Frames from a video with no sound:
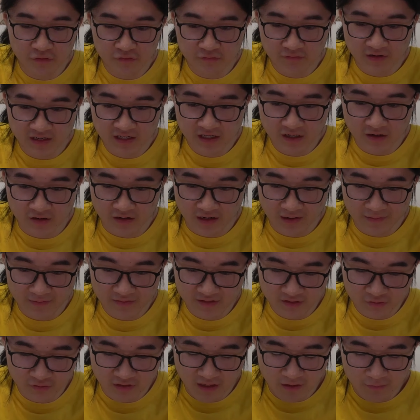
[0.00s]
is right here.
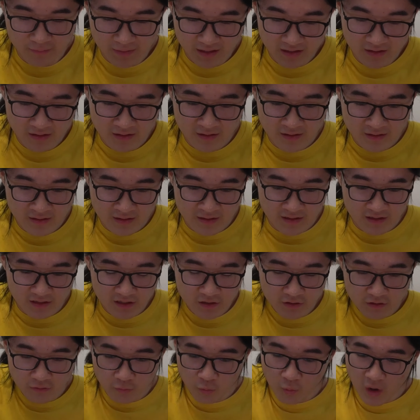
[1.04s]
So that would mean either
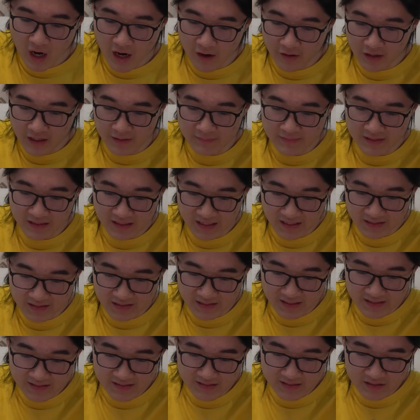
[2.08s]
the wire comes out like
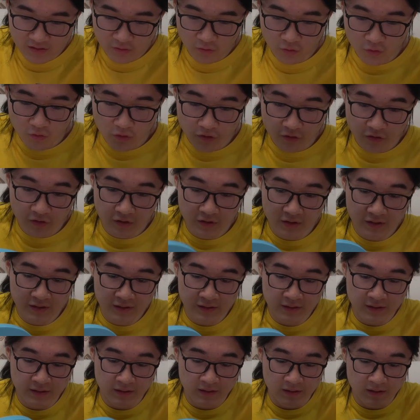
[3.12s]
this, or
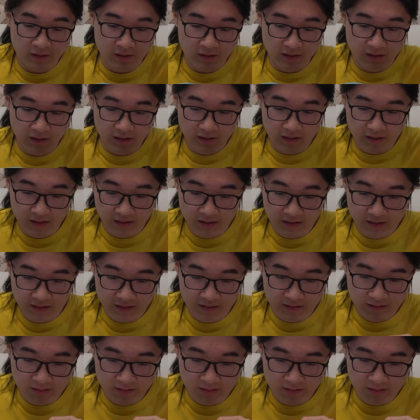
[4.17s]
the